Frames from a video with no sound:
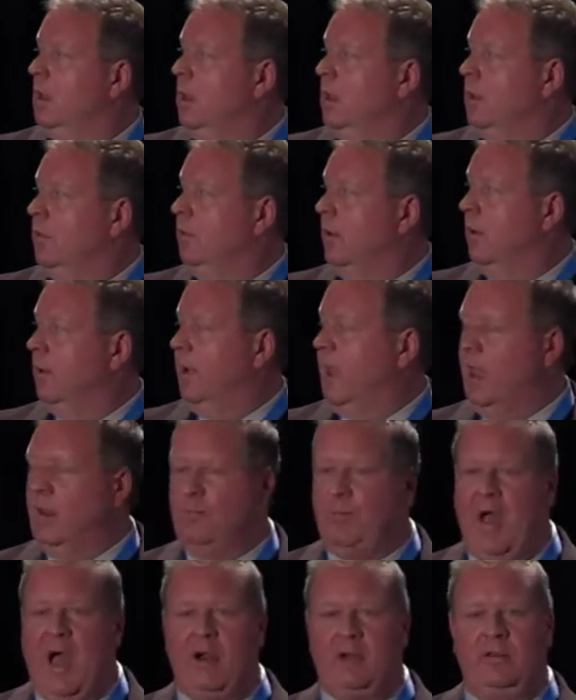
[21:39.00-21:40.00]
So again,
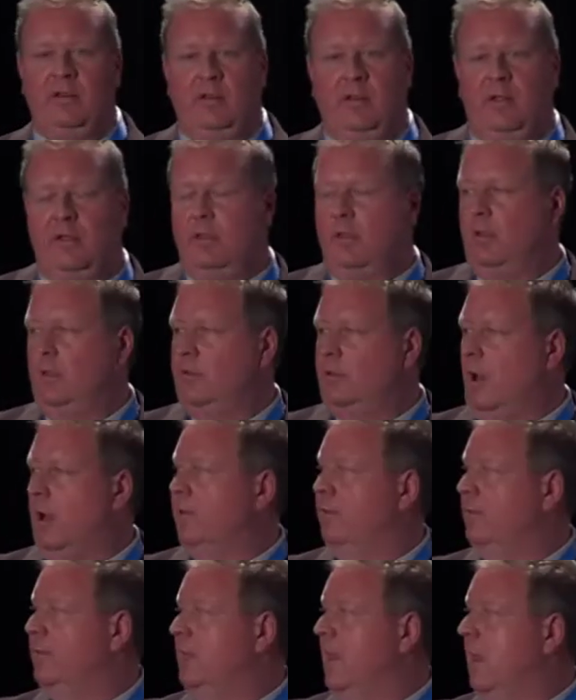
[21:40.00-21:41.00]
back to
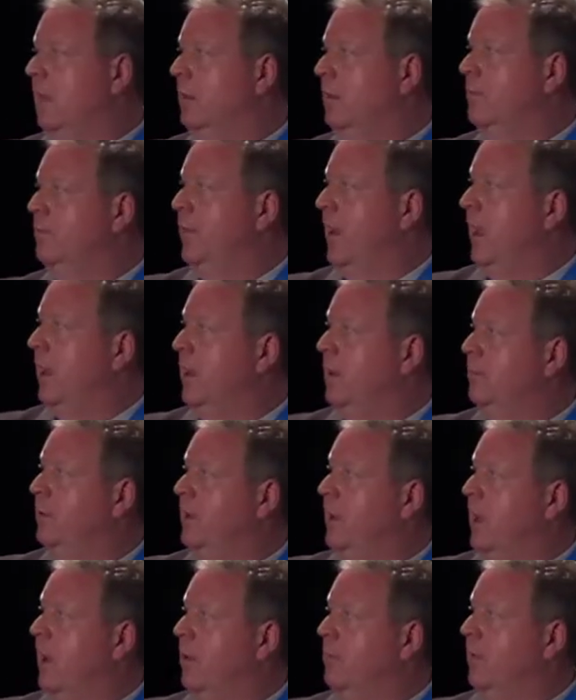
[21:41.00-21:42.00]
Dr. Zell and Babe,
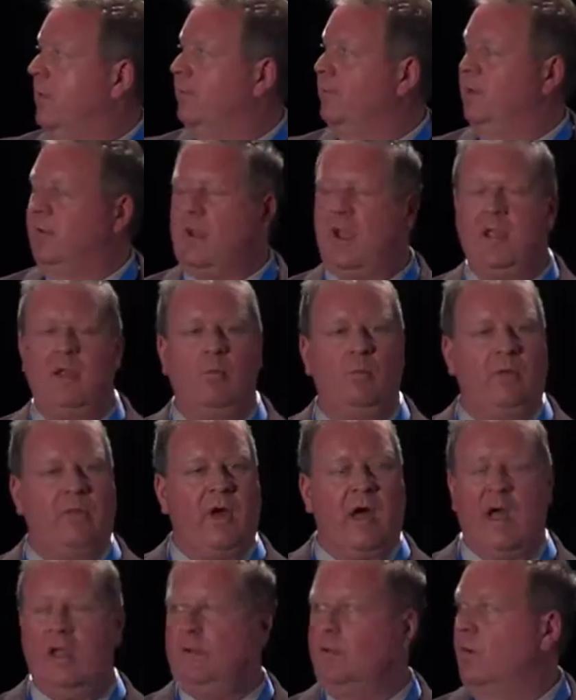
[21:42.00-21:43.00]
care must be taken with
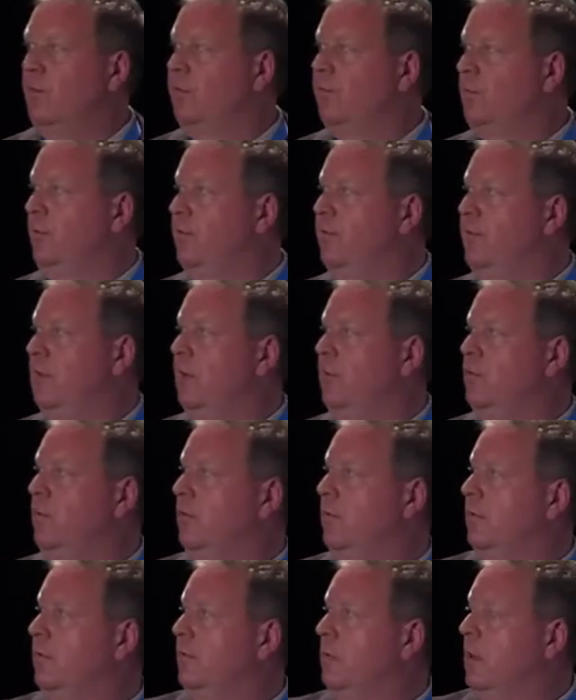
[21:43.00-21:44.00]
high-dose
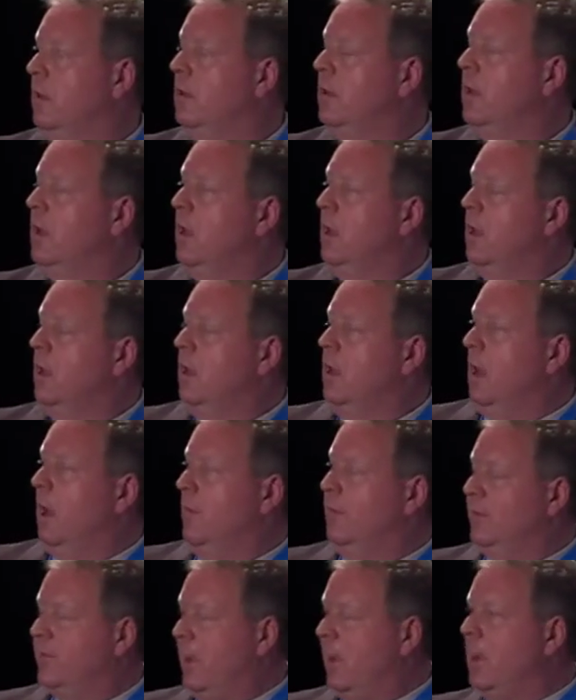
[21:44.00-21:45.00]
procedures. Well,
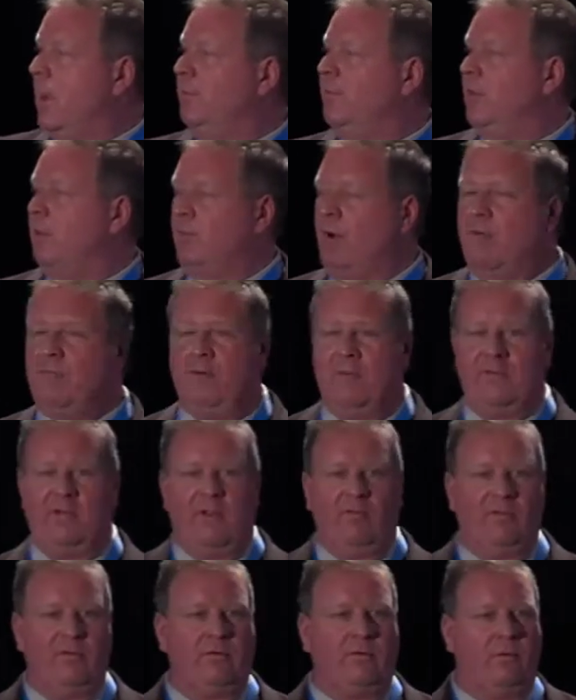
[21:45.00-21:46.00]
setting up these reference
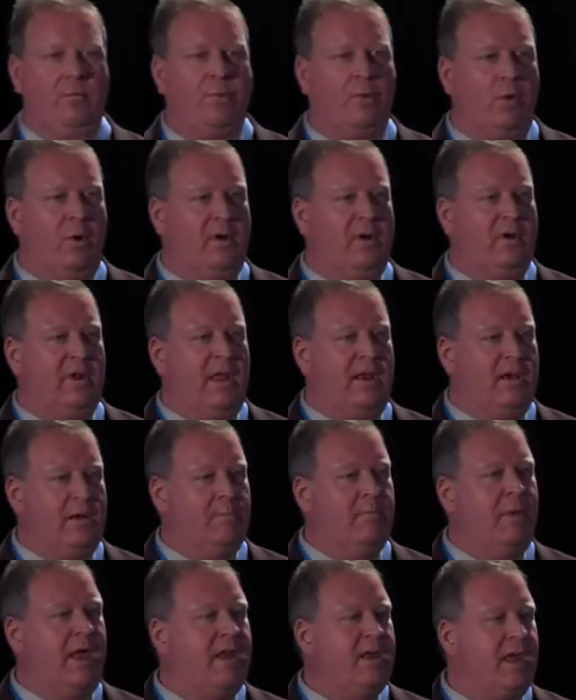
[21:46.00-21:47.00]
levels are important, and
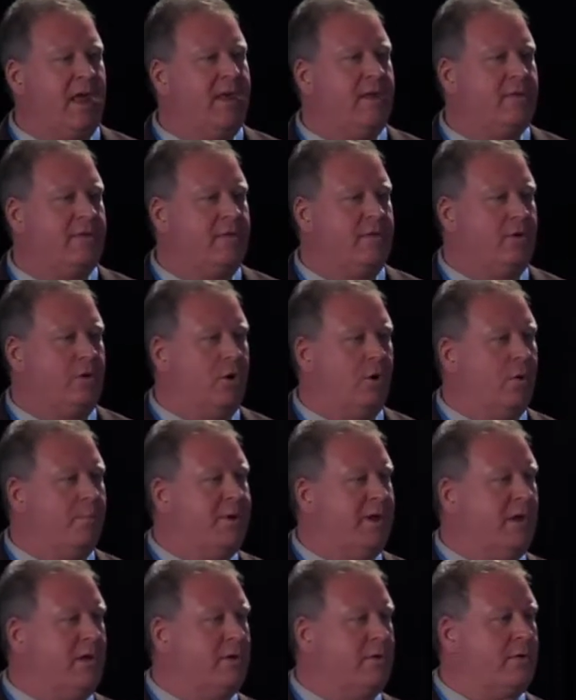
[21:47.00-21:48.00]
in many cases, the
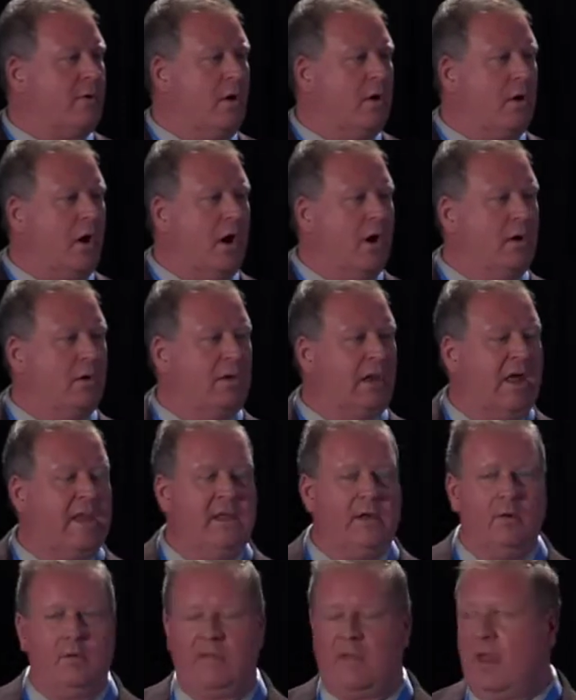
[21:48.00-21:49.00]
Europeans are light
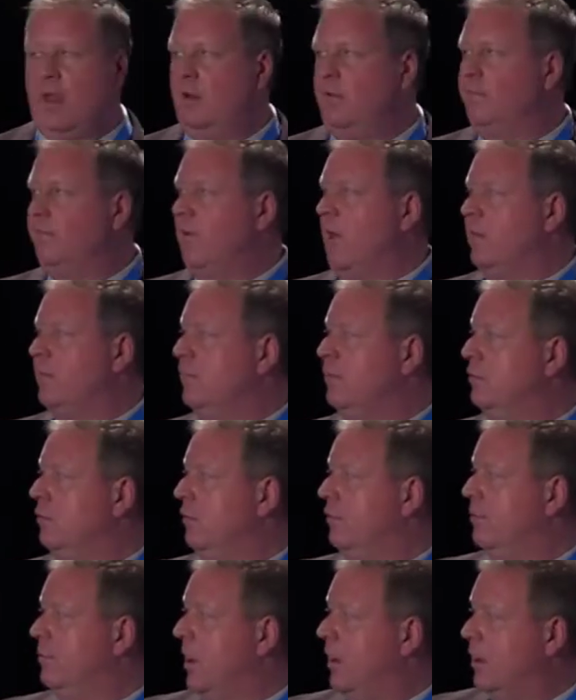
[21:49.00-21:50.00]
years ahead of us in
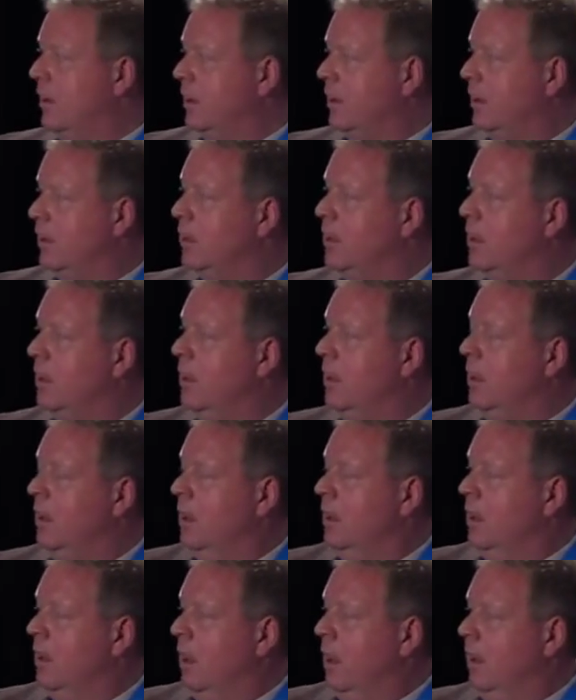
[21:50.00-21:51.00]
North America.
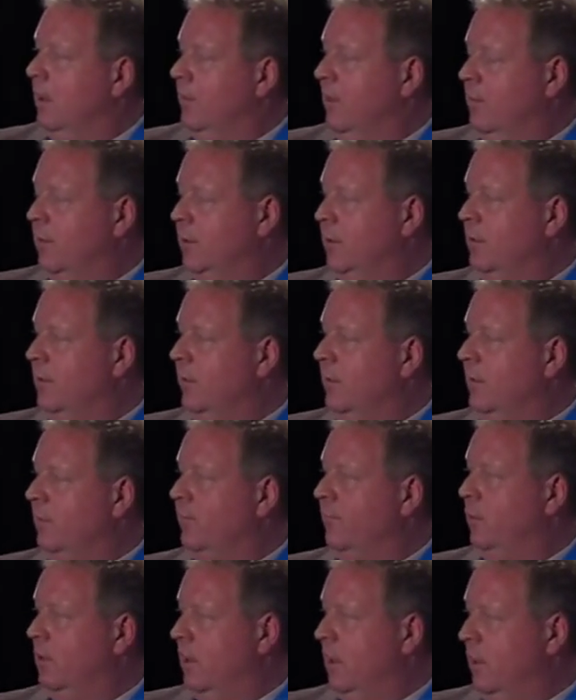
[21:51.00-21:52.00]
They've been doing this
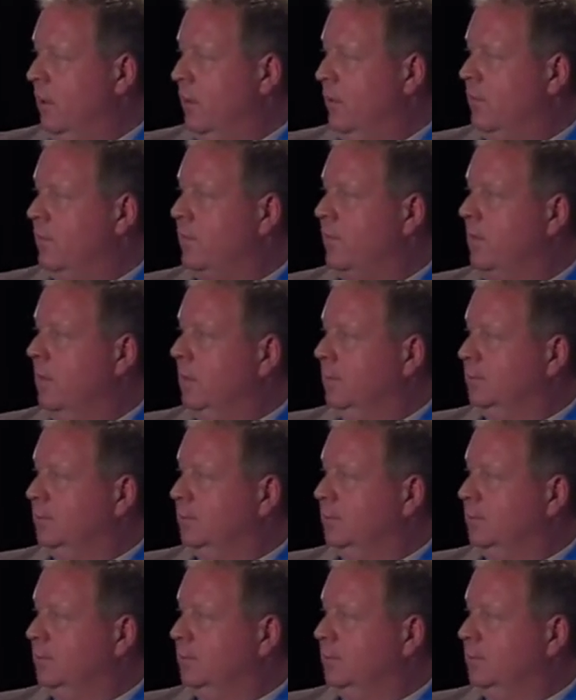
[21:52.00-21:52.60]
for years.